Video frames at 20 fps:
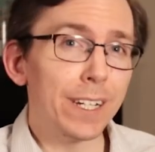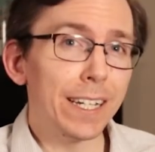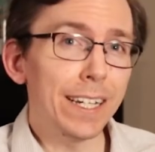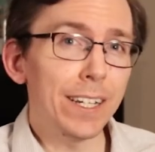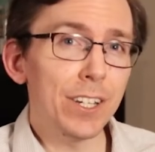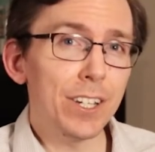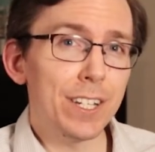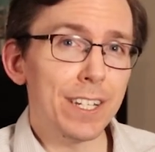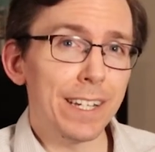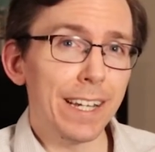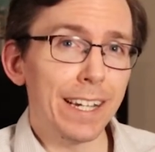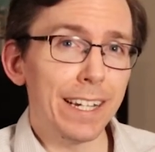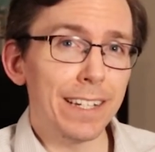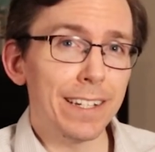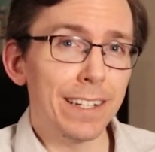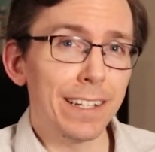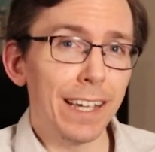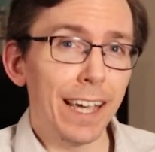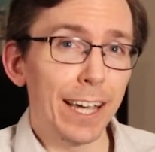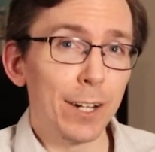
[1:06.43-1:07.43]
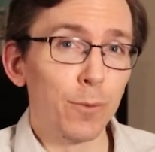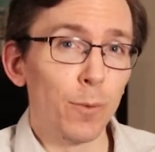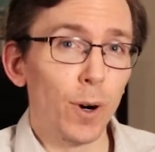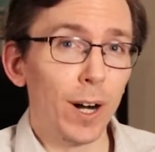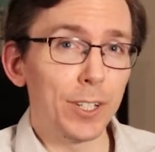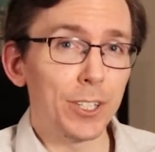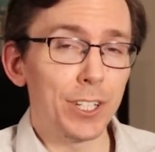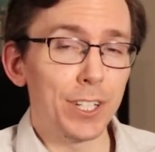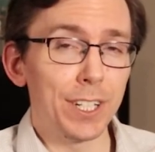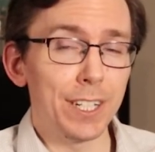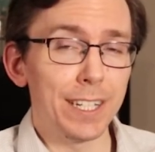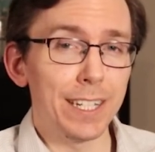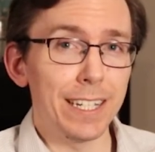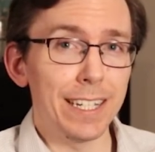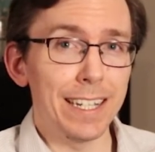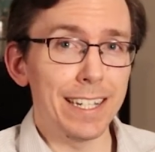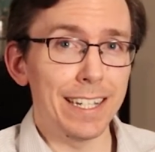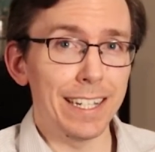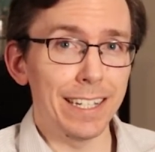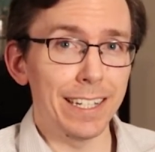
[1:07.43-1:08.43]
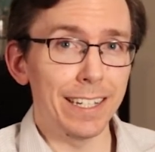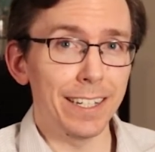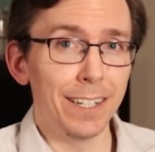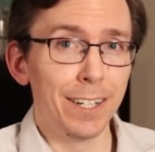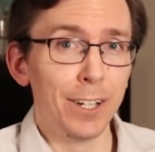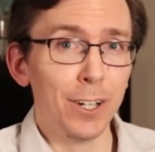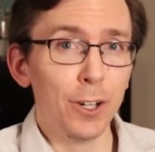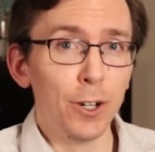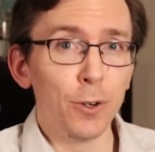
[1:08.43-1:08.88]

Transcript: each state, and Washington, D.C.,